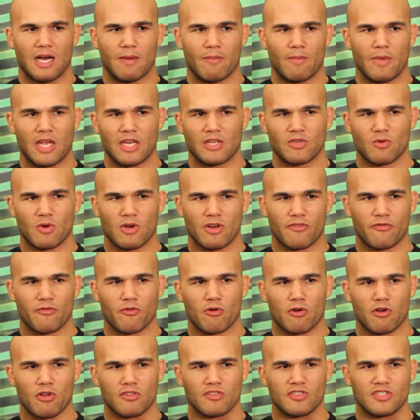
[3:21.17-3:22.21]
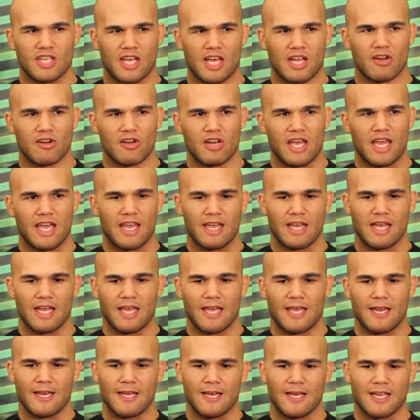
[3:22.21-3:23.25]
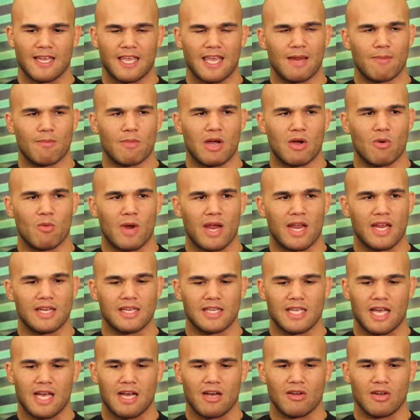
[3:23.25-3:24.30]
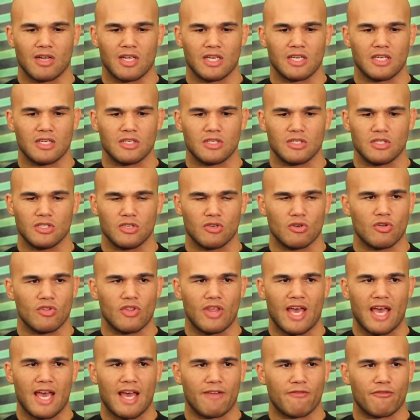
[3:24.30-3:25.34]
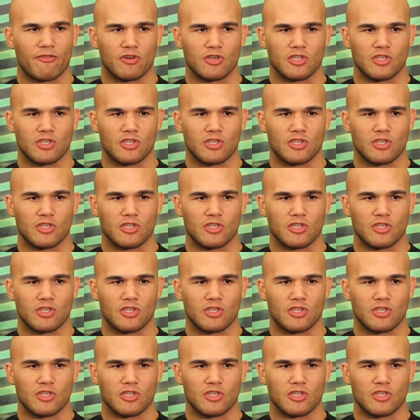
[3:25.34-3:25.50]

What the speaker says: May 24th, Saturday, and getting my weight down and doing that.